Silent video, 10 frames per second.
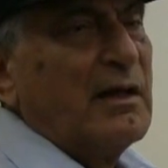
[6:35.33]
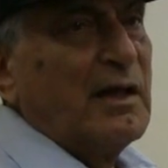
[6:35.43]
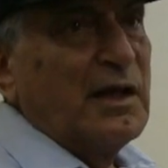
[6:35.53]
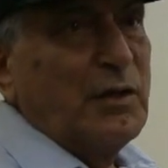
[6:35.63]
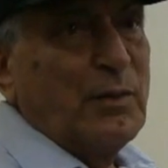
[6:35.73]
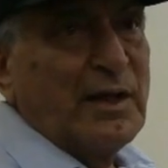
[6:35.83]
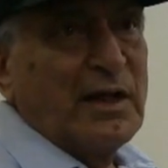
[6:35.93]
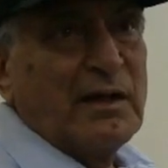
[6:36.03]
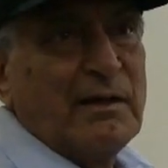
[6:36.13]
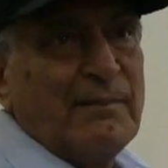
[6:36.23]
Anyway,
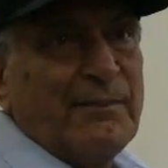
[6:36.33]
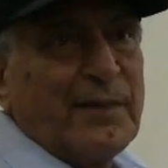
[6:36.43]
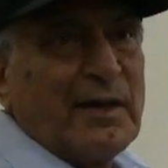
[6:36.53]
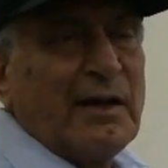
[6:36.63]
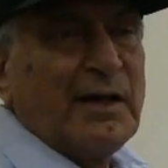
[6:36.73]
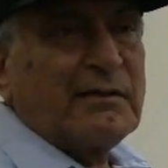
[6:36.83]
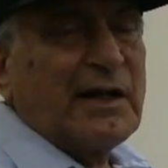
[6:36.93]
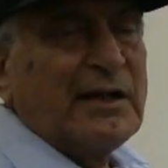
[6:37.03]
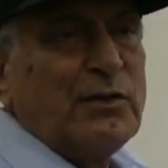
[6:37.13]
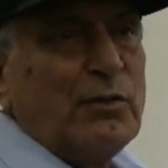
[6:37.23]
I
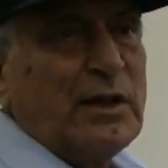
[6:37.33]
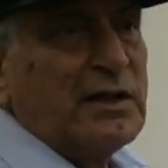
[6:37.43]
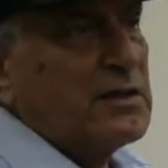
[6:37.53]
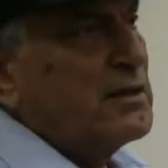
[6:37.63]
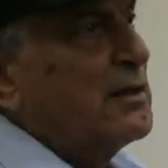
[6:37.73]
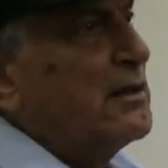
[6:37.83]
tried to reach